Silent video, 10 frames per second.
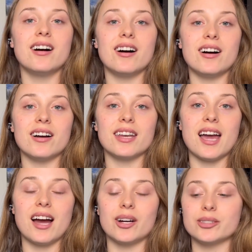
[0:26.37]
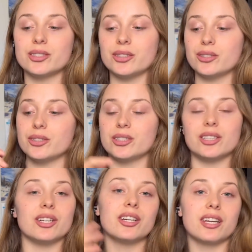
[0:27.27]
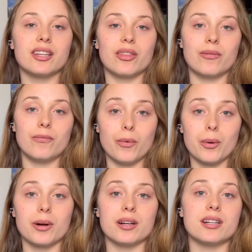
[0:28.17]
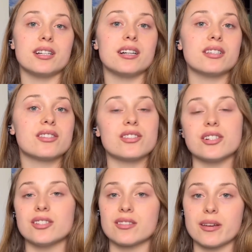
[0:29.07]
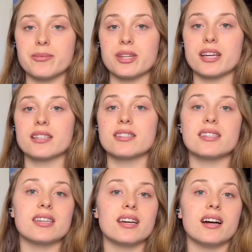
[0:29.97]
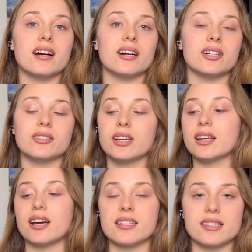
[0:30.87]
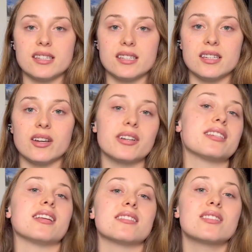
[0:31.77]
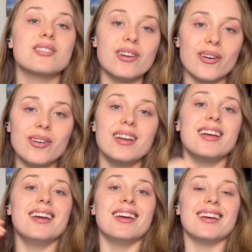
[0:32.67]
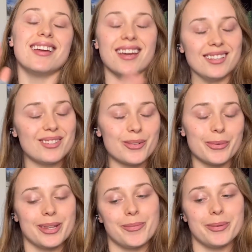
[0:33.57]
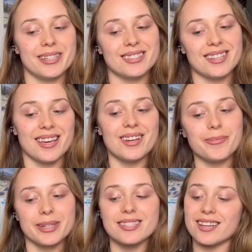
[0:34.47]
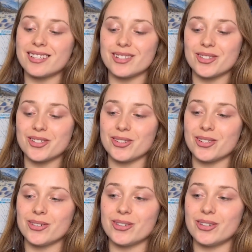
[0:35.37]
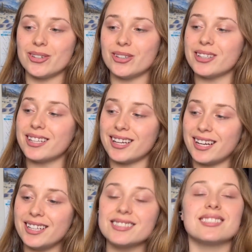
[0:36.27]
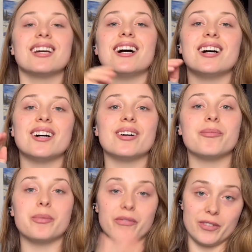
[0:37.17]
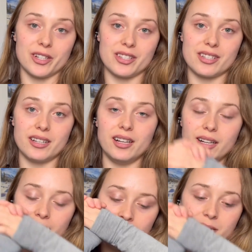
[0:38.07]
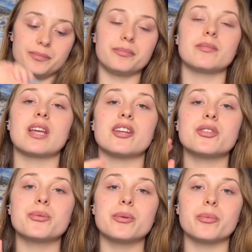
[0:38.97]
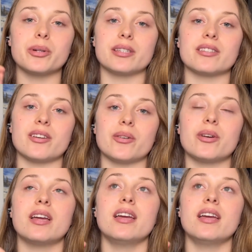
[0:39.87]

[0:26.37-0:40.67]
on how to look for certain subjects in ICT content. So yes, with that being said, I'm excited to show you all that. But first, I just want to point this out